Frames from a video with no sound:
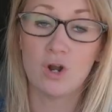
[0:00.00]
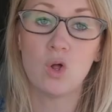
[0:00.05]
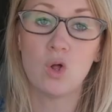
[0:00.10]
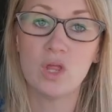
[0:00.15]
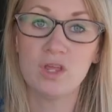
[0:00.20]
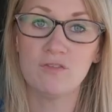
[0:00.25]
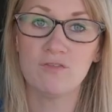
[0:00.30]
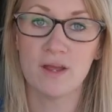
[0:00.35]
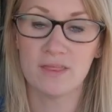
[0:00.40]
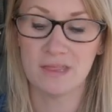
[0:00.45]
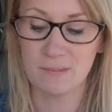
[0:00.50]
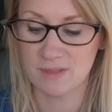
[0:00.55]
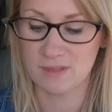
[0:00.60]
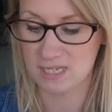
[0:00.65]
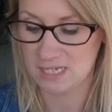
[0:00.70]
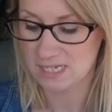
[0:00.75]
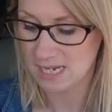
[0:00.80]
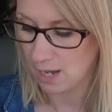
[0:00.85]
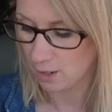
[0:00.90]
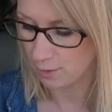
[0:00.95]
only find them in
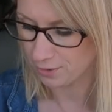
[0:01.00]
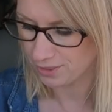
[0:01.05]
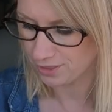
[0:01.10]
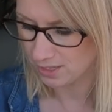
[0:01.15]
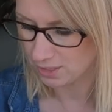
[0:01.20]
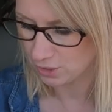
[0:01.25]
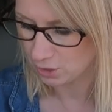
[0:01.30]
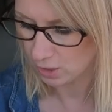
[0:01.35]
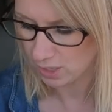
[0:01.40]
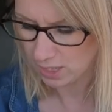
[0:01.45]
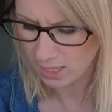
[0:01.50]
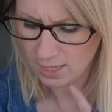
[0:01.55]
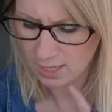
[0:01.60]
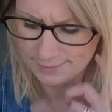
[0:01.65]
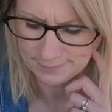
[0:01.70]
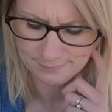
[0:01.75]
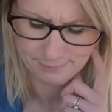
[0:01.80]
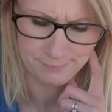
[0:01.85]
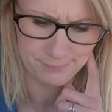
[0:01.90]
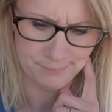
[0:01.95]
the South. And you're like,
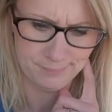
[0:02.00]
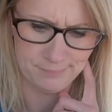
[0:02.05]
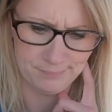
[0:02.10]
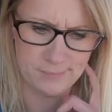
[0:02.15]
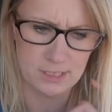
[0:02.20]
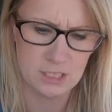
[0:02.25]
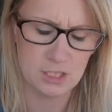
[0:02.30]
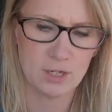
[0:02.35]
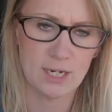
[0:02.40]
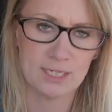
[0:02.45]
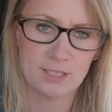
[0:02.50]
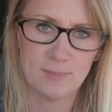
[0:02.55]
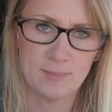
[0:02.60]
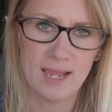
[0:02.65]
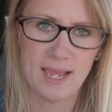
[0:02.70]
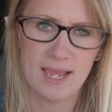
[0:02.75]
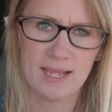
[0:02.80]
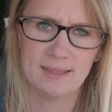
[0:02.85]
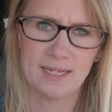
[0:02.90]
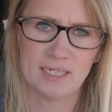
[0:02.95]
scratch my
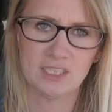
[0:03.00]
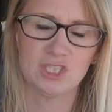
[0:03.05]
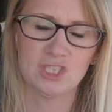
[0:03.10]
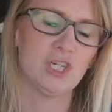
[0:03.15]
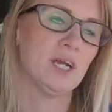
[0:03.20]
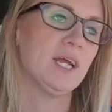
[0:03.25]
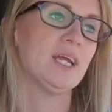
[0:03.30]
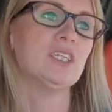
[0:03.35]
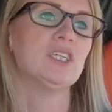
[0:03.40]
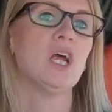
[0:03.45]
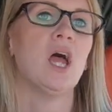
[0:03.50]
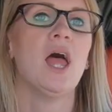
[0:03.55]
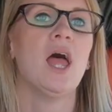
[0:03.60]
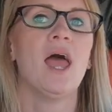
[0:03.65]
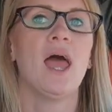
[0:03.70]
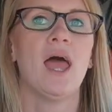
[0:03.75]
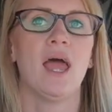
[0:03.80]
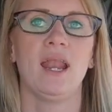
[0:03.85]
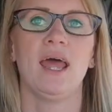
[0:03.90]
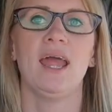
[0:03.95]
head, that's strange.
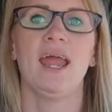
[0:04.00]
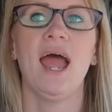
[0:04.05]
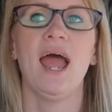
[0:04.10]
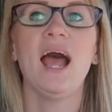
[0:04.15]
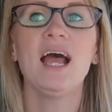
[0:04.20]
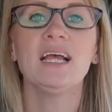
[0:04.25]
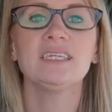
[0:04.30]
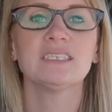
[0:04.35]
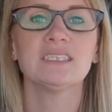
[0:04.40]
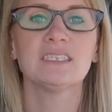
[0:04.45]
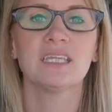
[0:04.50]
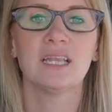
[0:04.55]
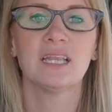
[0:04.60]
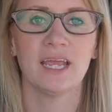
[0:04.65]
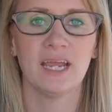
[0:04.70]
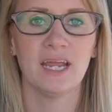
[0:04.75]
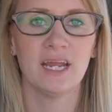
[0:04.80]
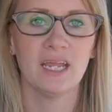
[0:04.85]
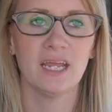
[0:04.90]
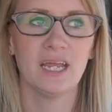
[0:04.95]
And I asked the
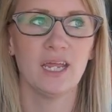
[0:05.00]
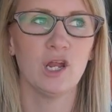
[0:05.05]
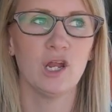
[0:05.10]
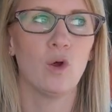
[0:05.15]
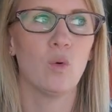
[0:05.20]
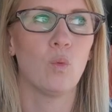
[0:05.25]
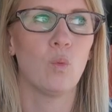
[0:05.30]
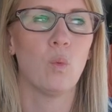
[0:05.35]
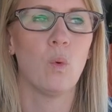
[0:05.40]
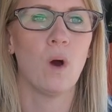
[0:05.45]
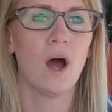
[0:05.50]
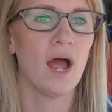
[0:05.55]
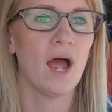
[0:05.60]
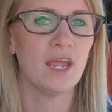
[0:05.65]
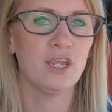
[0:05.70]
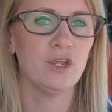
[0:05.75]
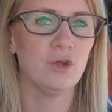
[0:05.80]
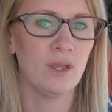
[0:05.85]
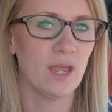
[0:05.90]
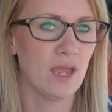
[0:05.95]
lady why
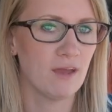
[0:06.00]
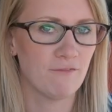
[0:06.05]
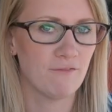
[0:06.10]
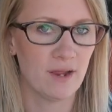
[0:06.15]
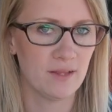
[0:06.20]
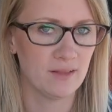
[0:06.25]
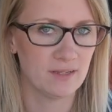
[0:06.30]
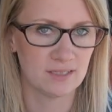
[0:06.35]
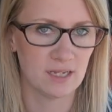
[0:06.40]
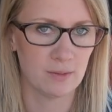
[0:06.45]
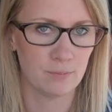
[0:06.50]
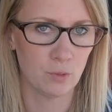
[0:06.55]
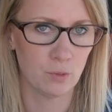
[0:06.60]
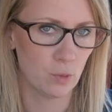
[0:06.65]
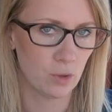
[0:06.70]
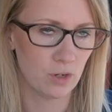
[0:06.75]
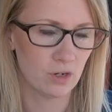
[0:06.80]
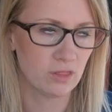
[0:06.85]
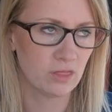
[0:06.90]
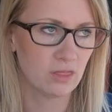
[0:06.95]
you can't find this up
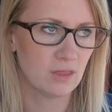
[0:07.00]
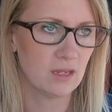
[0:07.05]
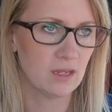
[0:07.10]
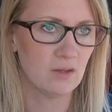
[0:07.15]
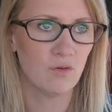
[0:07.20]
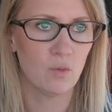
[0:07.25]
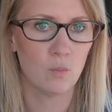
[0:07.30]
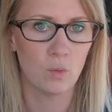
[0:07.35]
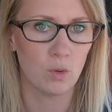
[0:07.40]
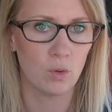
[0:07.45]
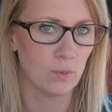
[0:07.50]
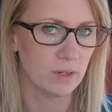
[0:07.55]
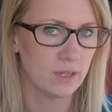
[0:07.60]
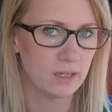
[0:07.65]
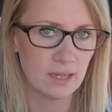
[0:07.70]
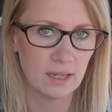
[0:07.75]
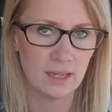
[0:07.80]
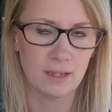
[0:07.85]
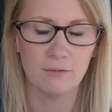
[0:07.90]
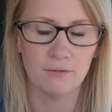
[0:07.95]
north, even where we
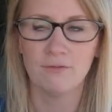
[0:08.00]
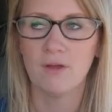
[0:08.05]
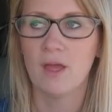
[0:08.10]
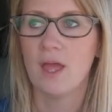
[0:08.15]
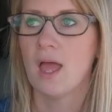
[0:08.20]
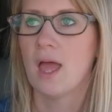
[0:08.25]
live.